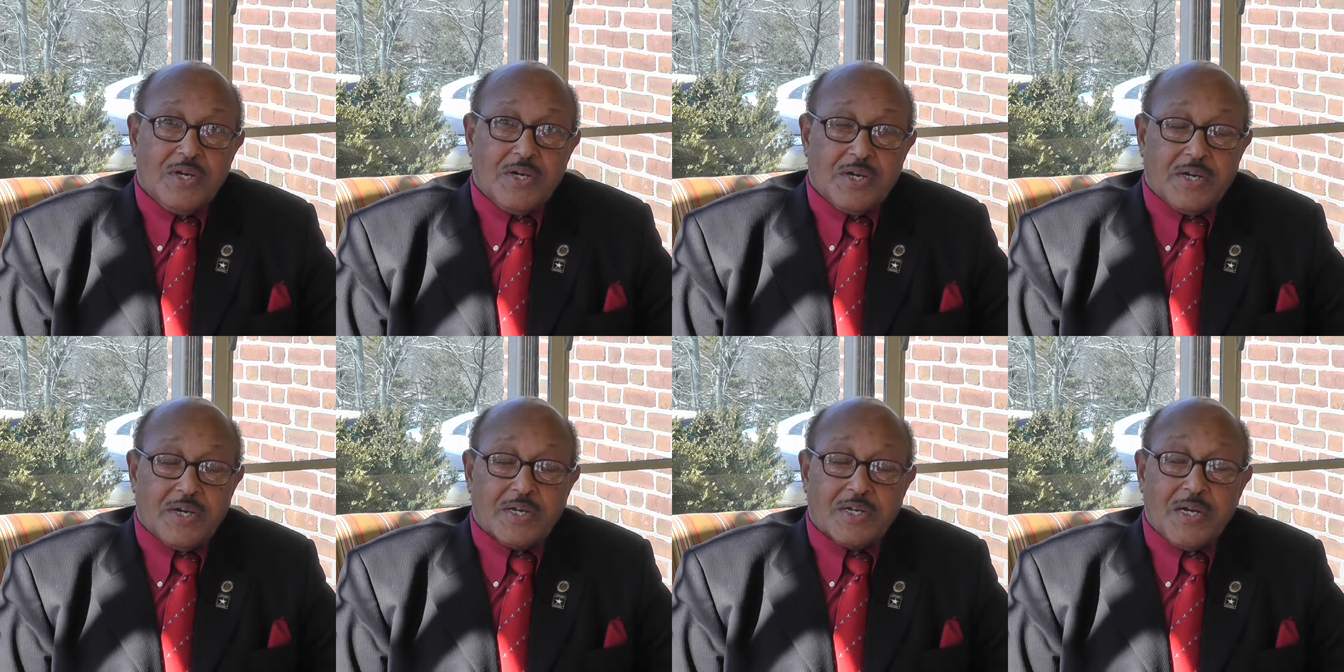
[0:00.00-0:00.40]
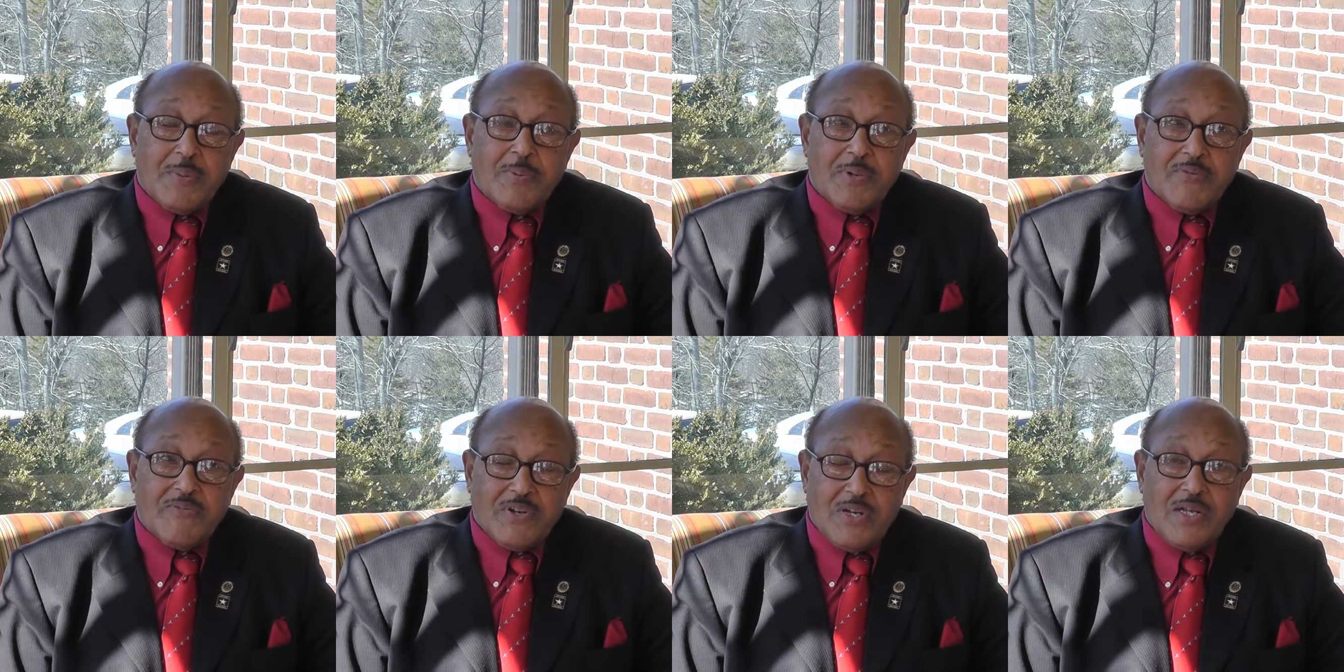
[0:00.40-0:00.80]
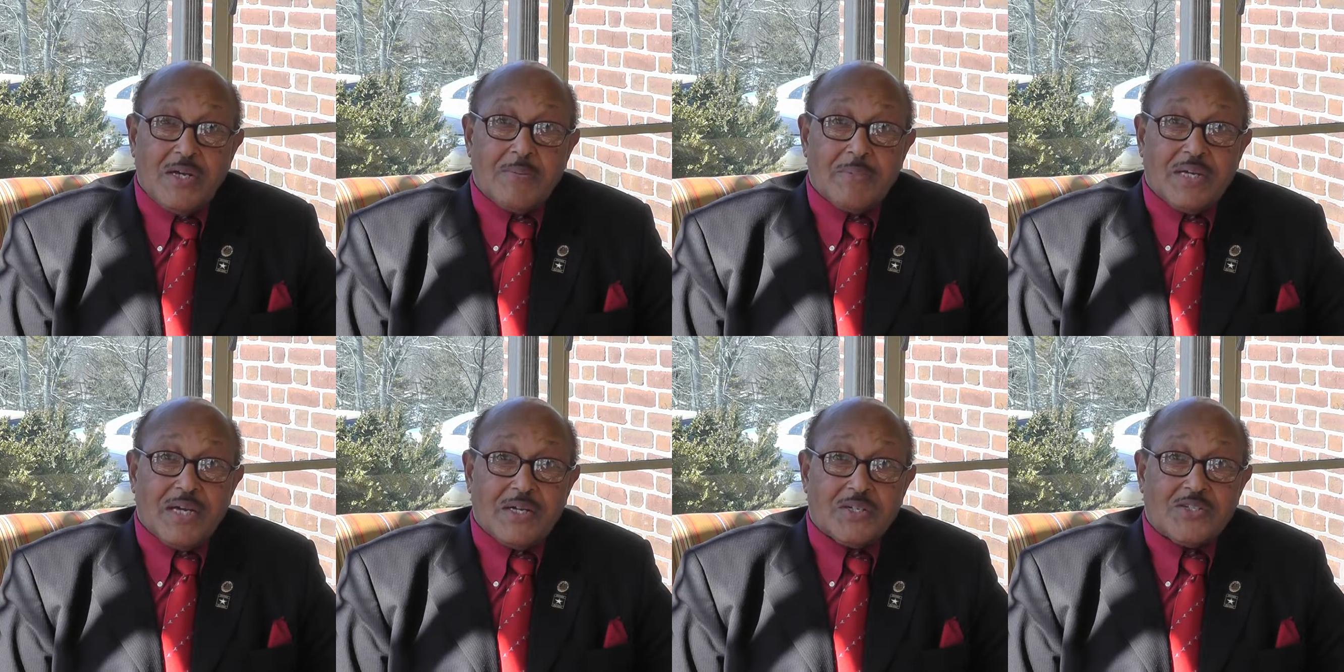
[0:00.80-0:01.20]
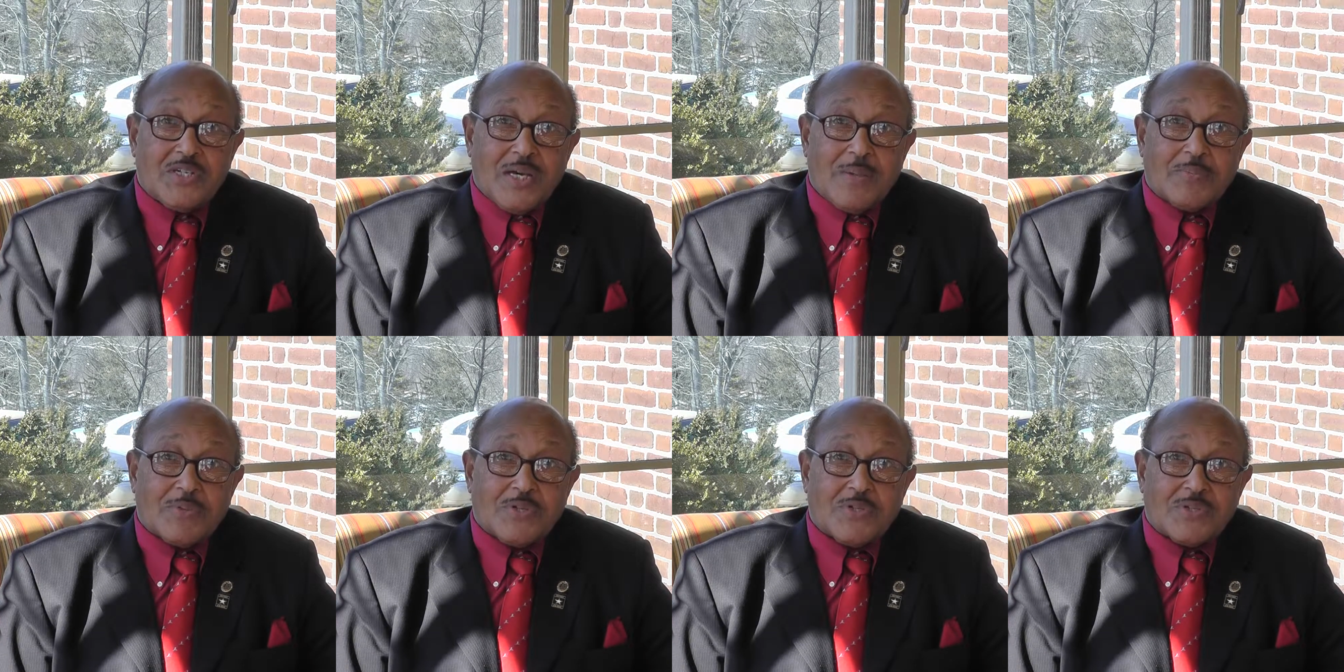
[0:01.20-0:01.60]
and a couple of alumni
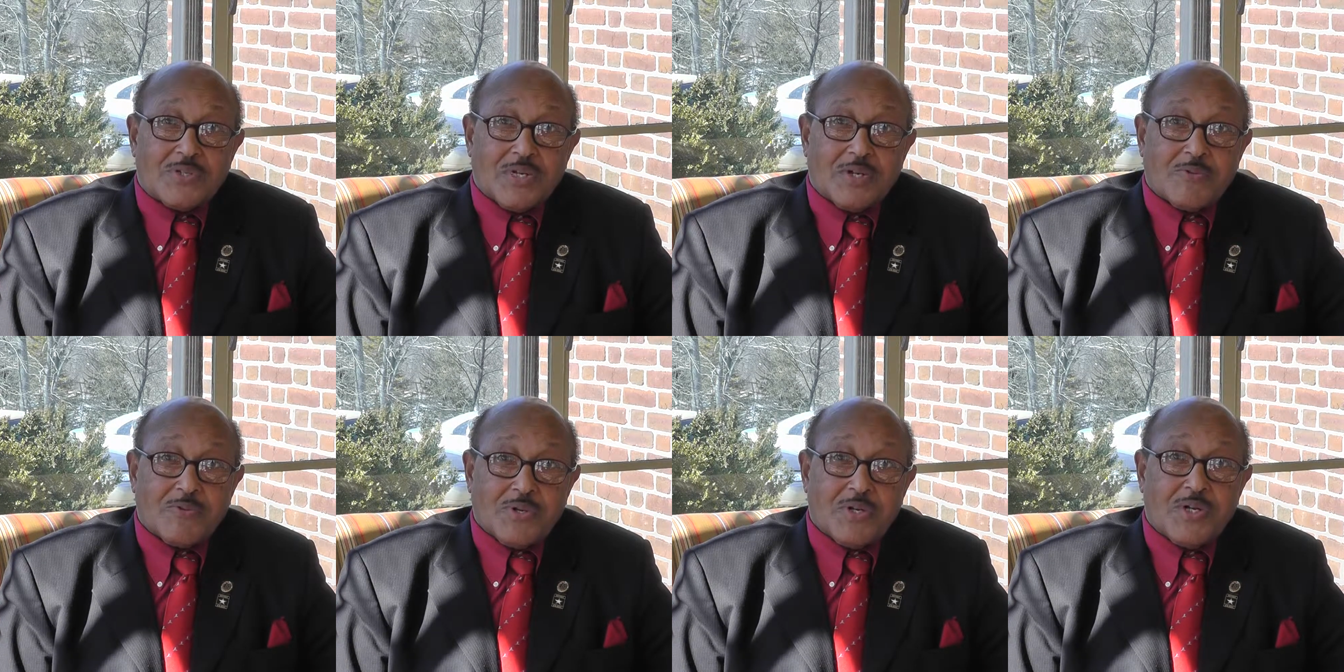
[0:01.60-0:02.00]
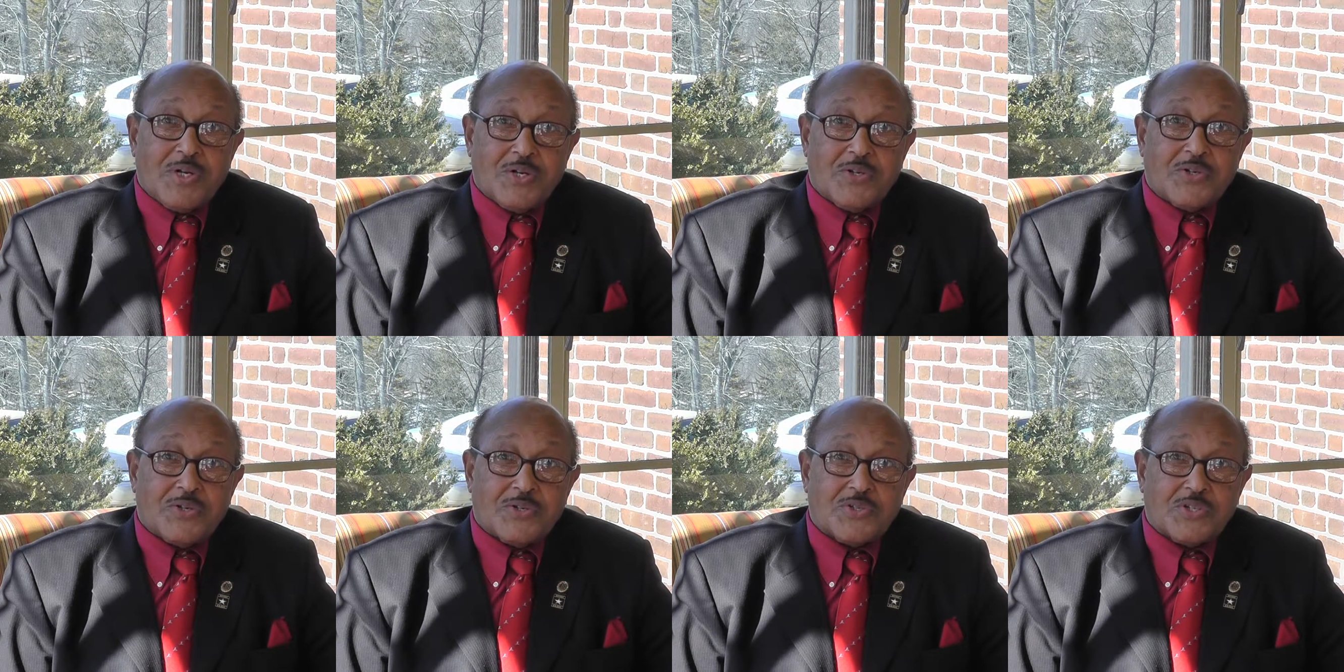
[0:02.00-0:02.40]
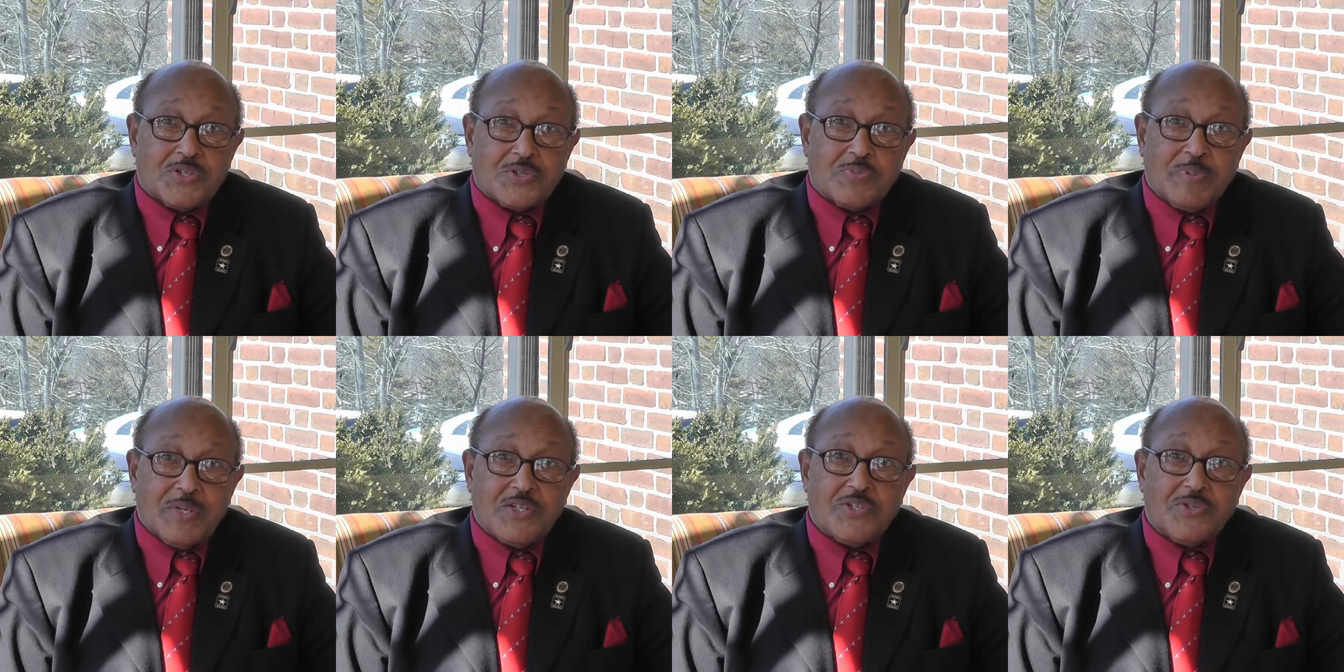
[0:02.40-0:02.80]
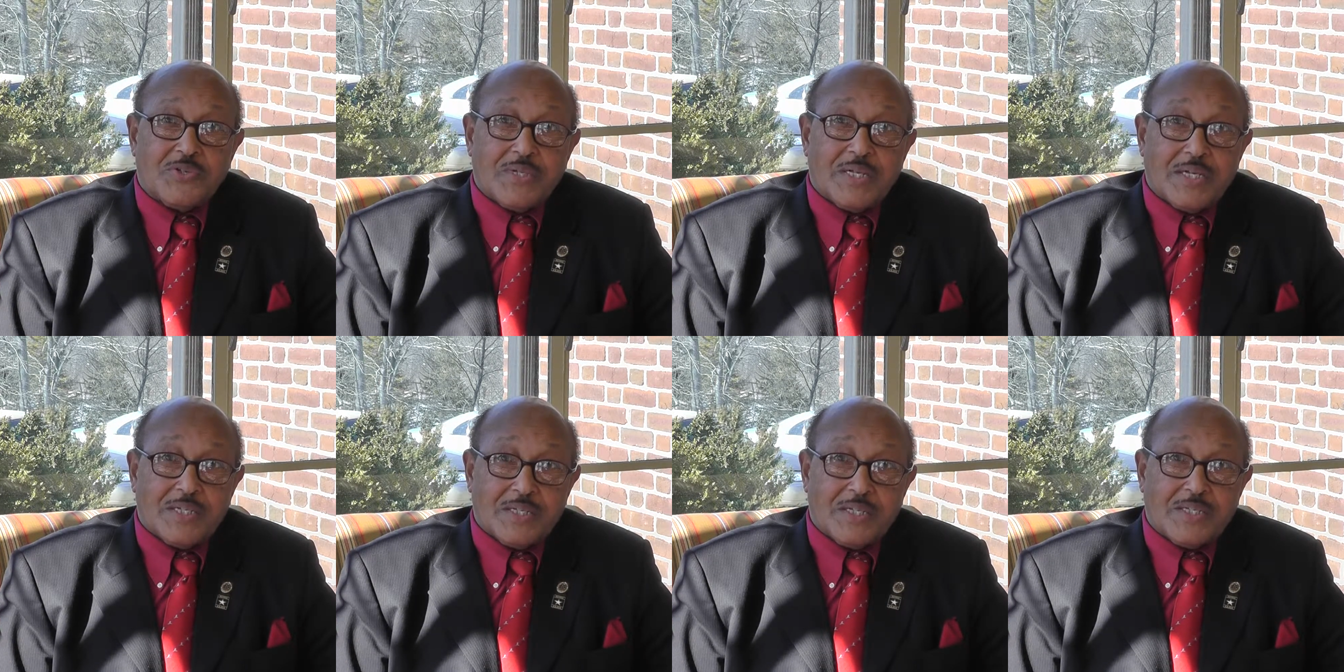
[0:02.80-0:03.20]
chapters that were under
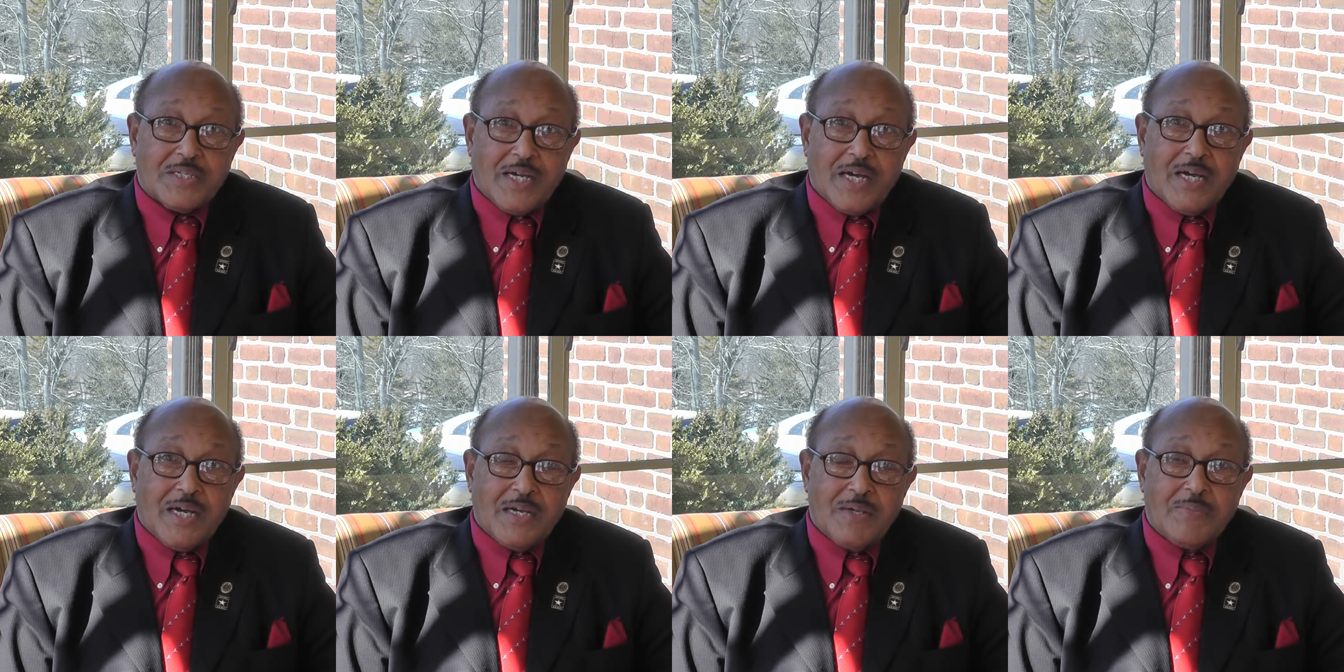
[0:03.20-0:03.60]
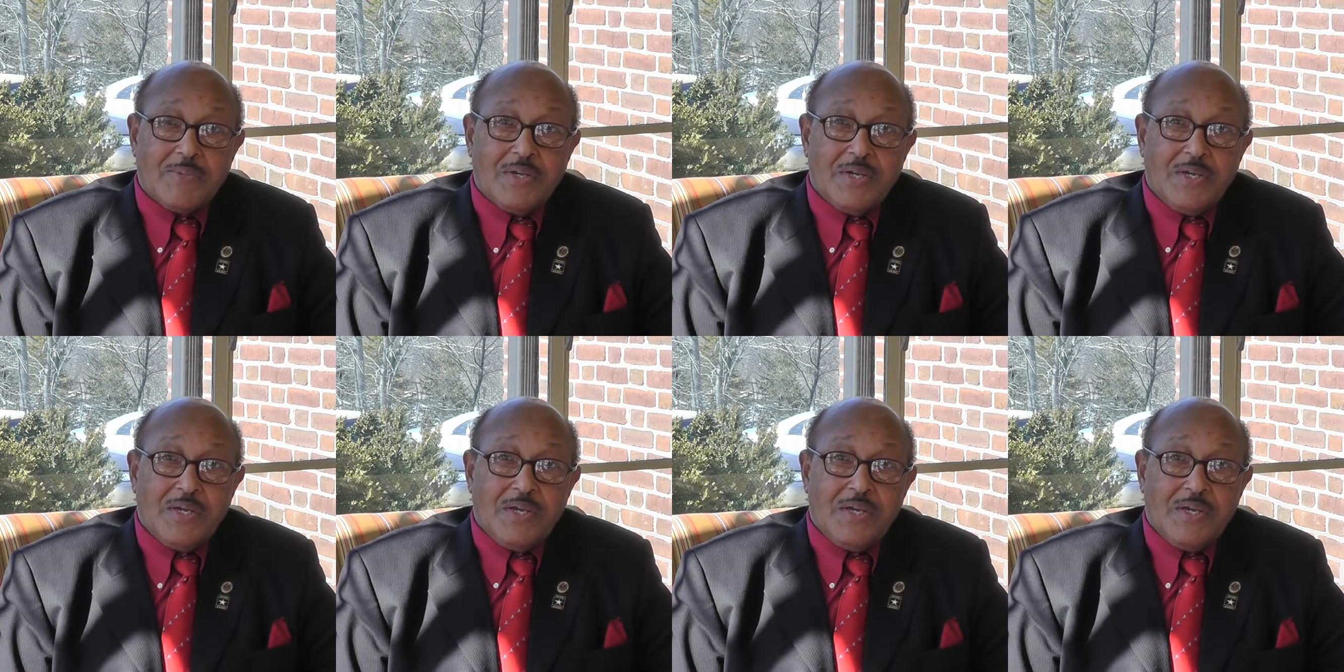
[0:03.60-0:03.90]
suspension at the time.